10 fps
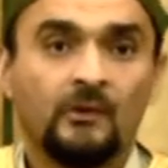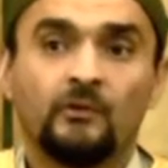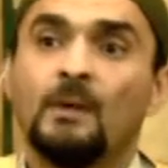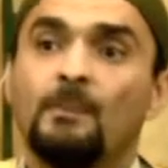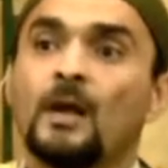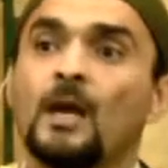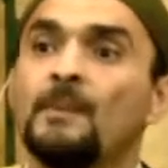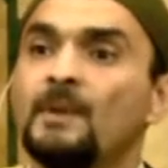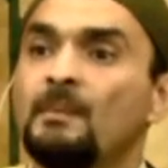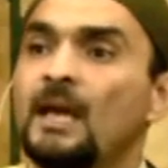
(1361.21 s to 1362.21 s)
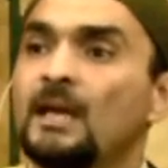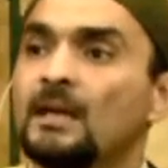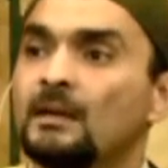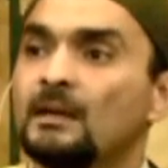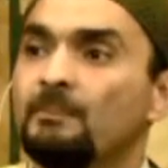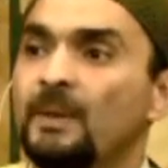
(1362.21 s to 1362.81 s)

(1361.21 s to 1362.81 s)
So Al-Bara ibn Malik